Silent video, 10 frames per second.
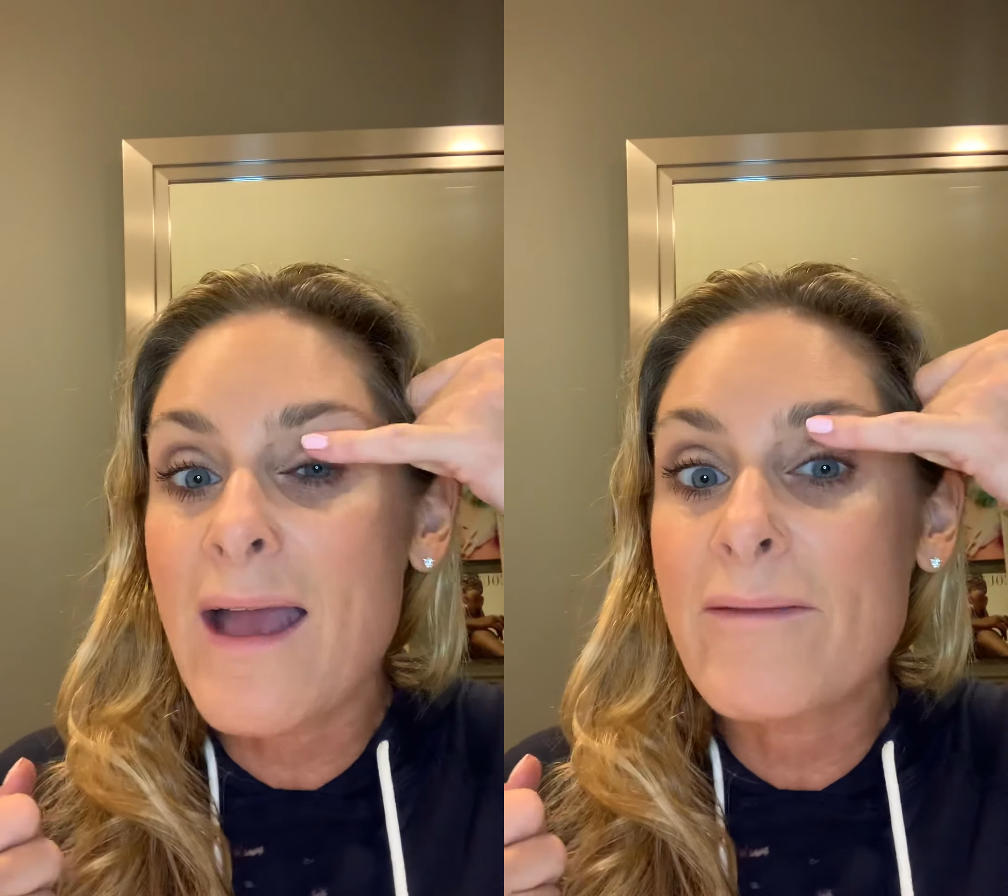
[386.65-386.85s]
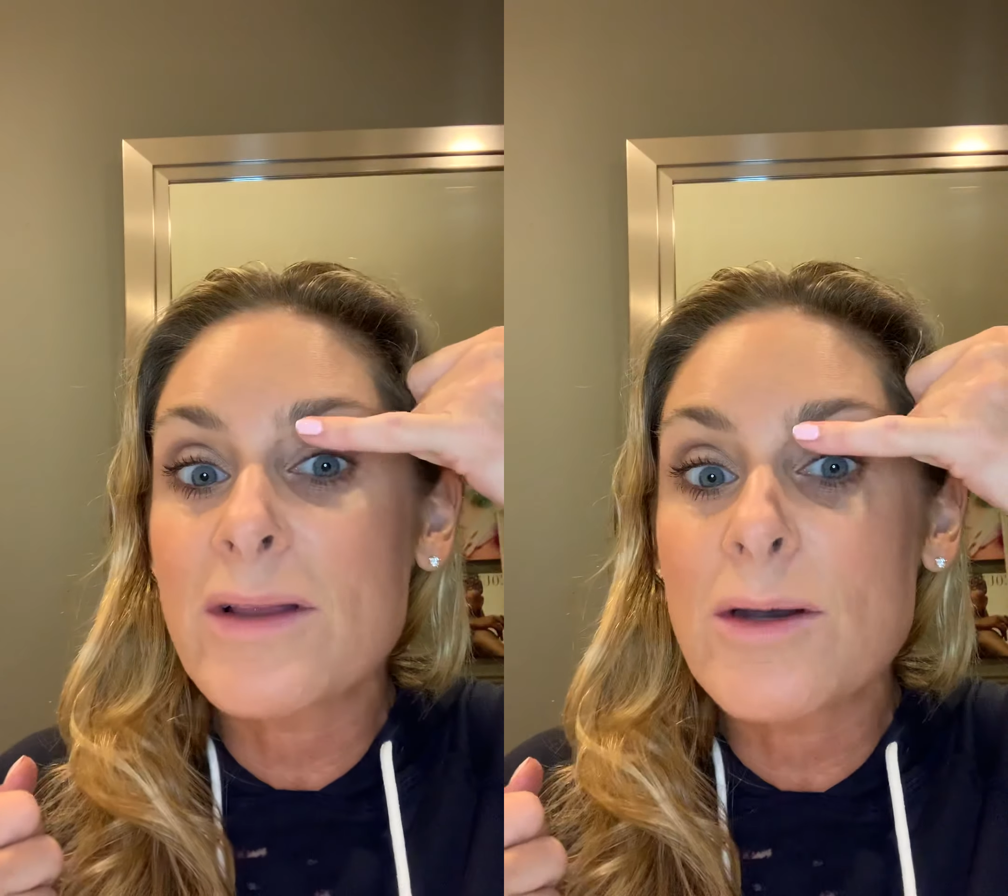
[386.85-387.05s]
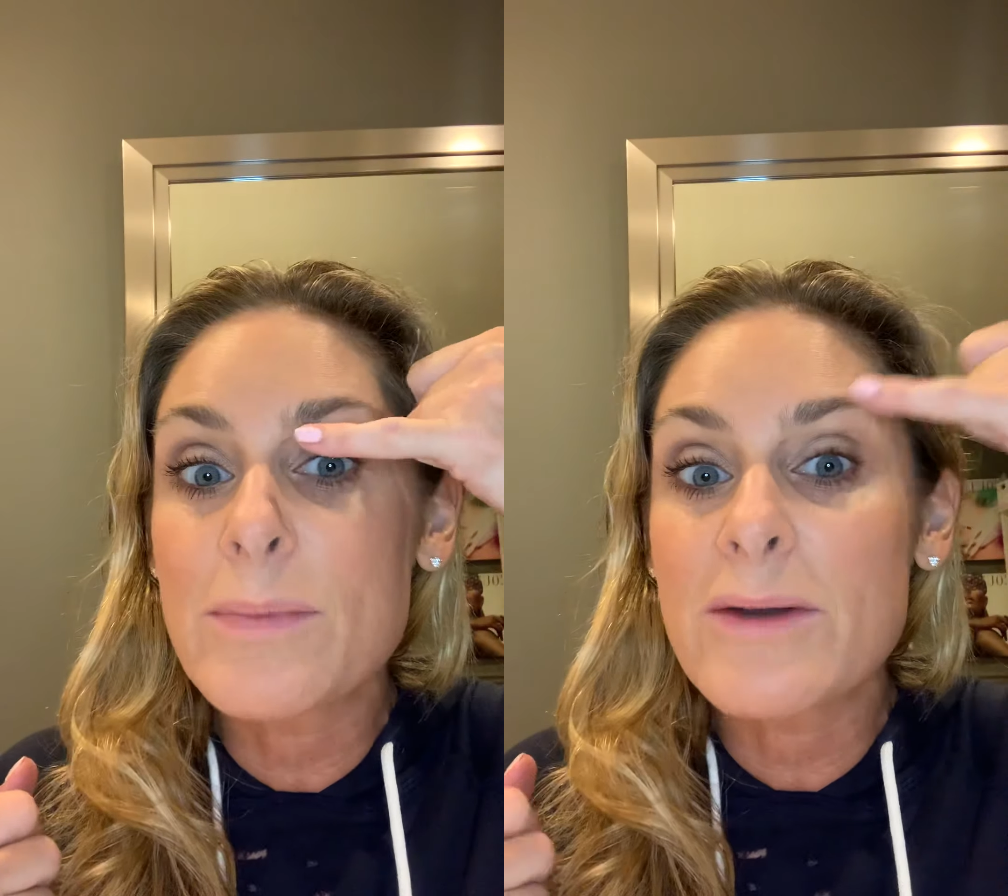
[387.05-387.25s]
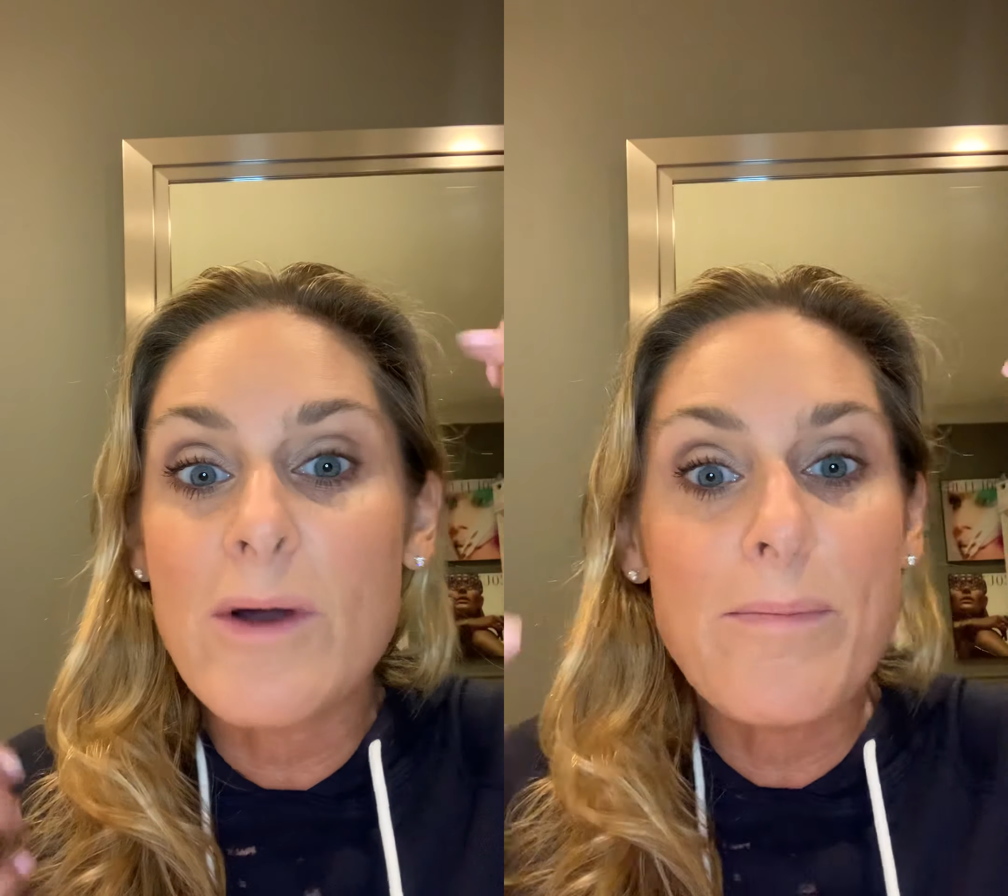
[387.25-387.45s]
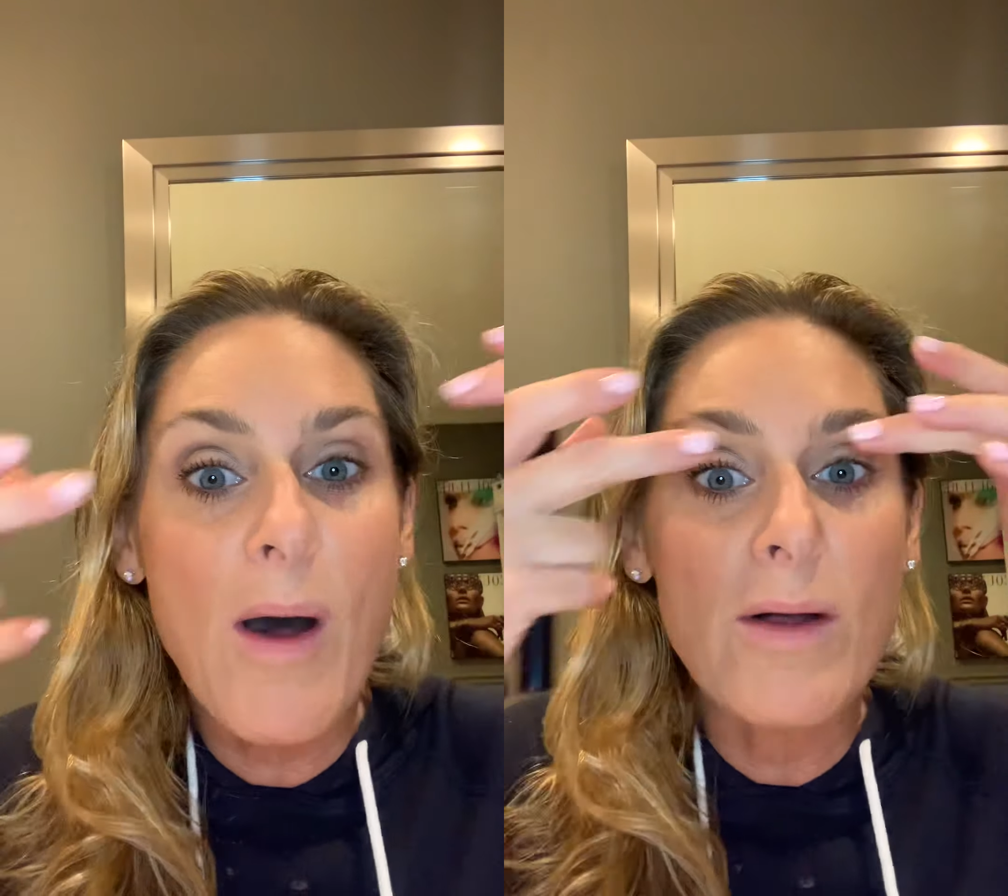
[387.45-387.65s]
have a little bit of
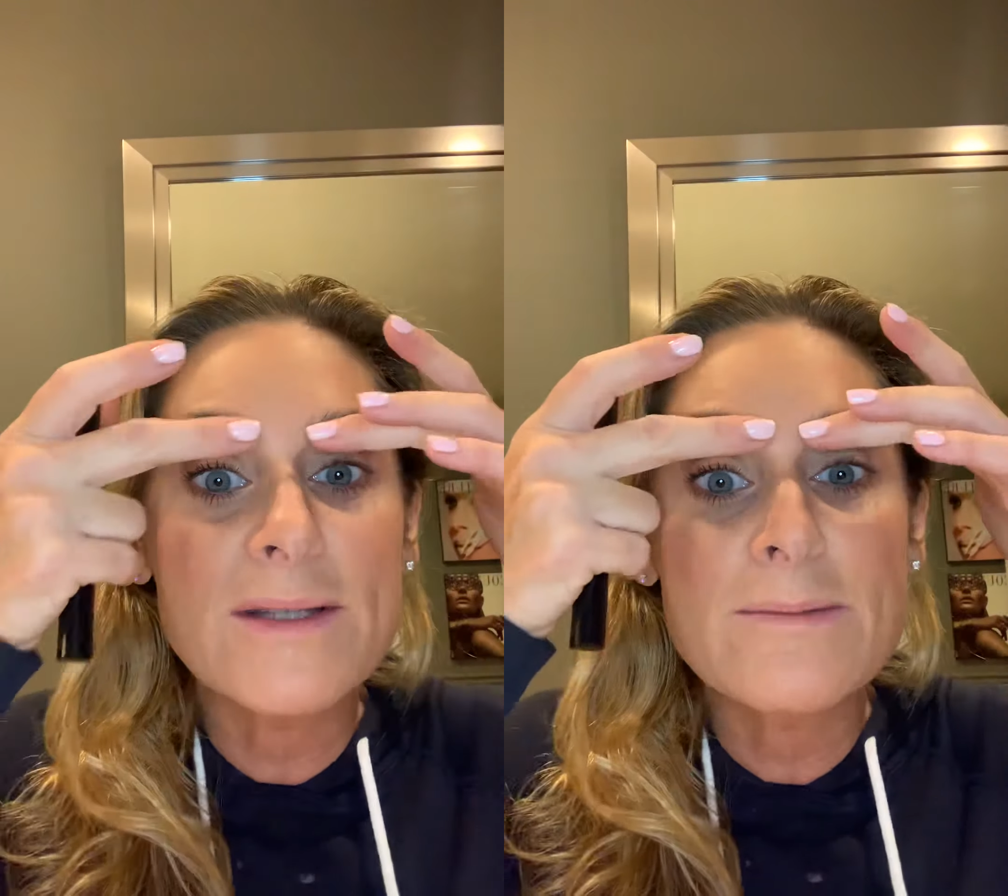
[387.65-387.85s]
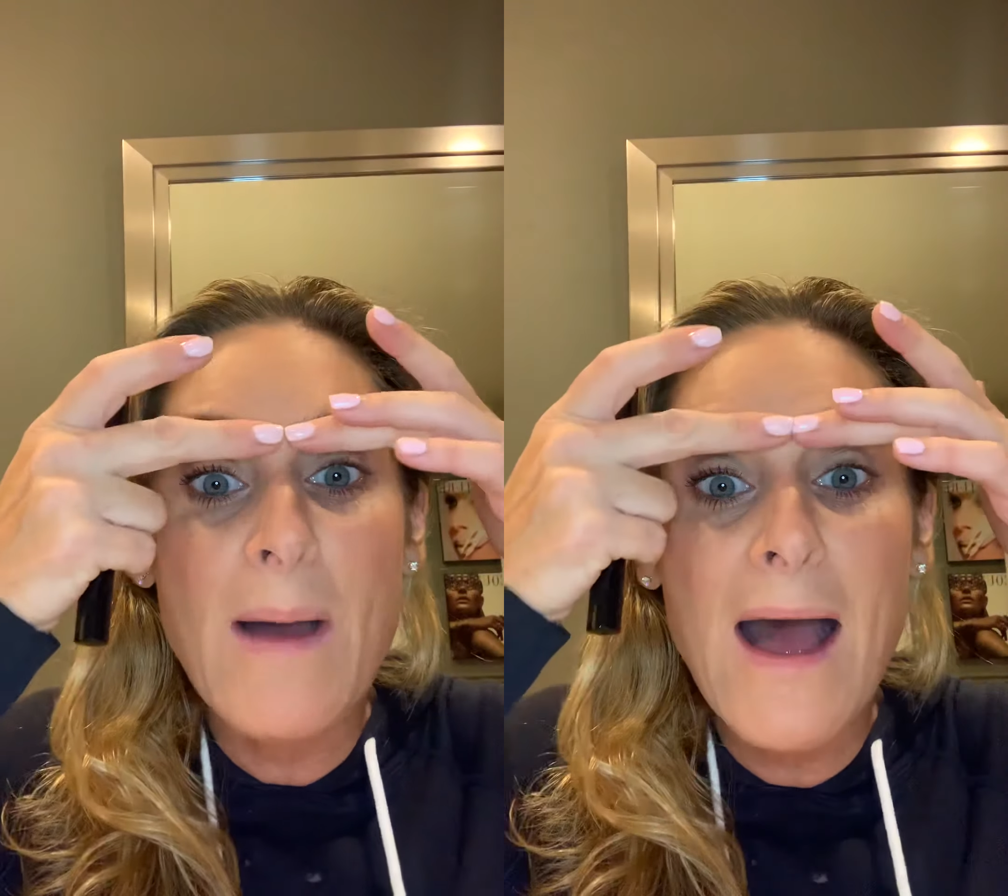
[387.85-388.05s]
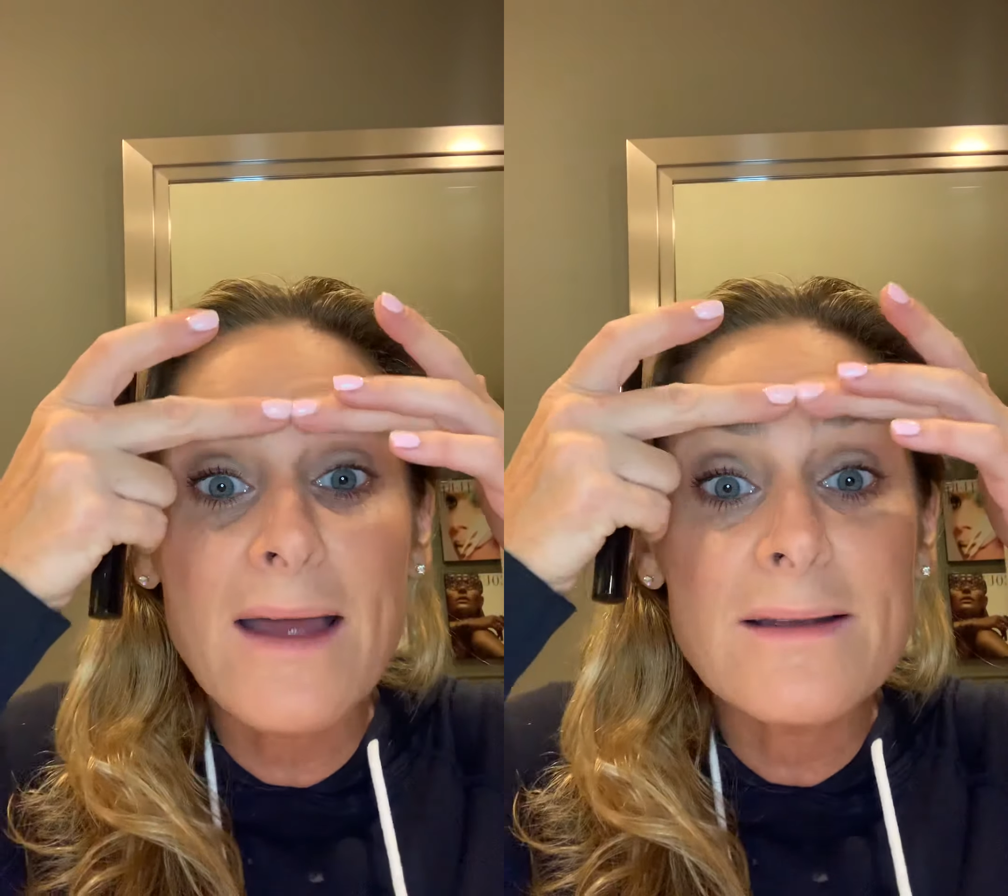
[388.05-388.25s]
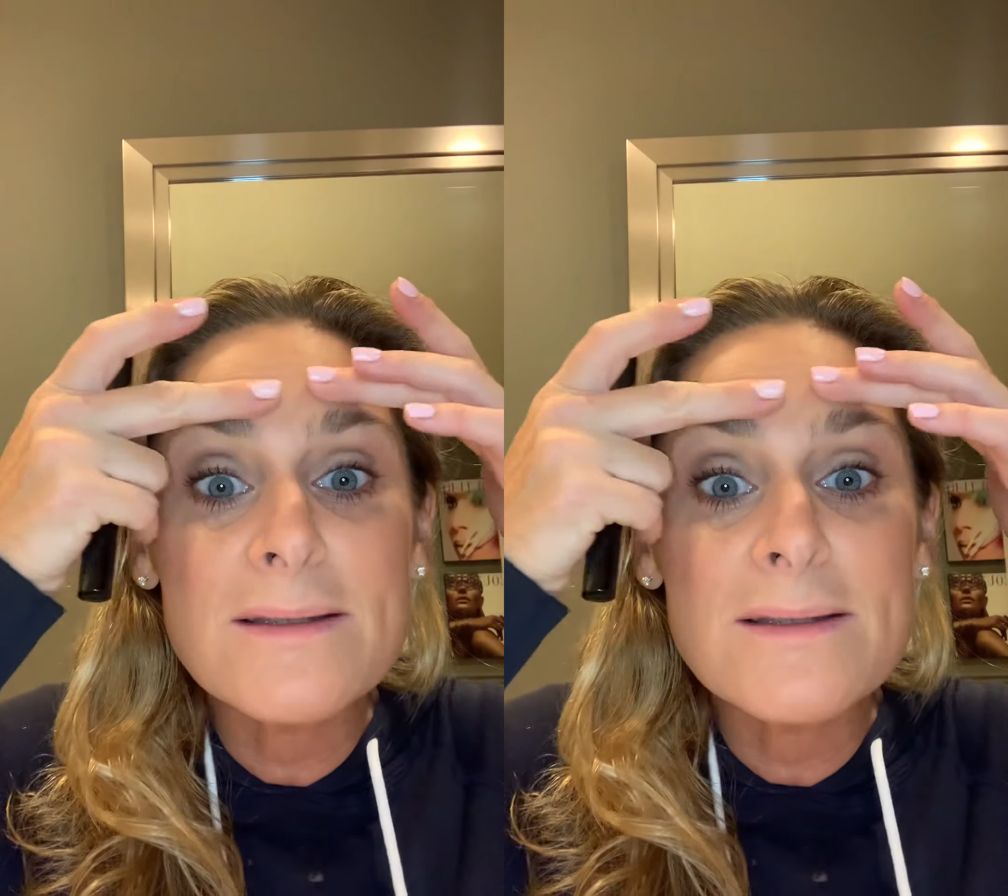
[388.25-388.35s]
a bald spot.